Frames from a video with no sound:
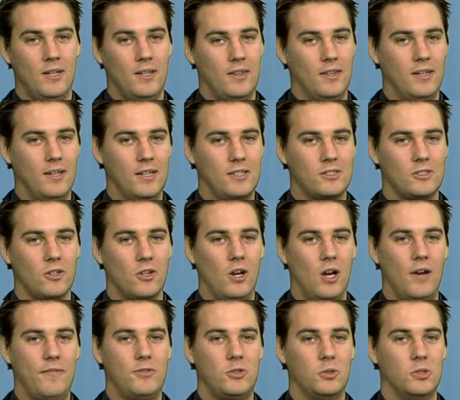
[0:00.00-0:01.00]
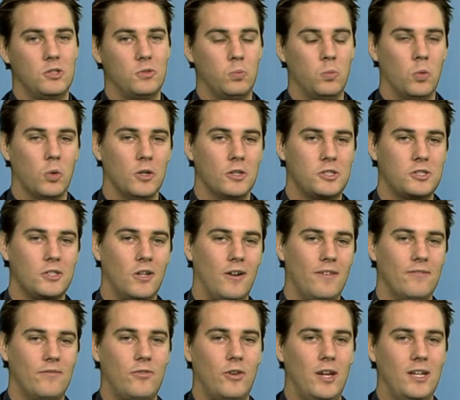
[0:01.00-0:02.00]
The Knicks are off to its worst start
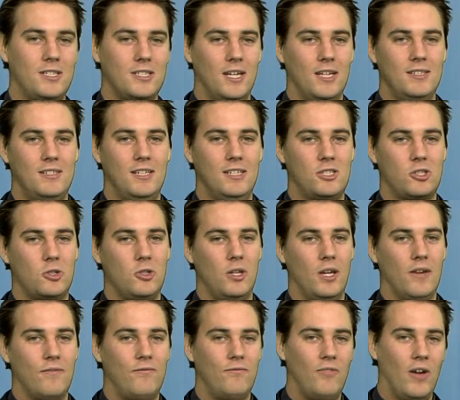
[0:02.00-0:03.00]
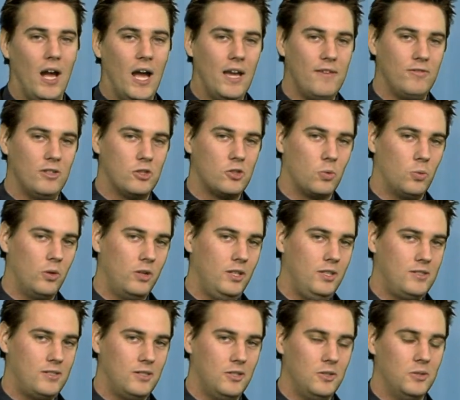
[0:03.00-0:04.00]
in franchise history at 5 and
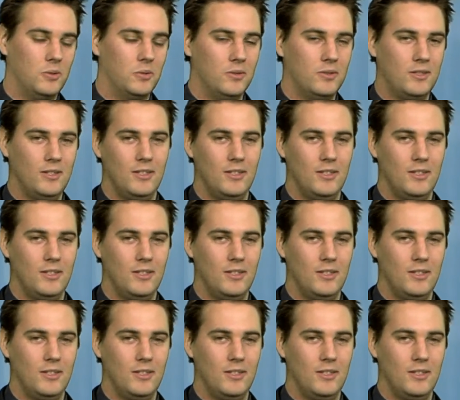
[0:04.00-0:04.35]
22.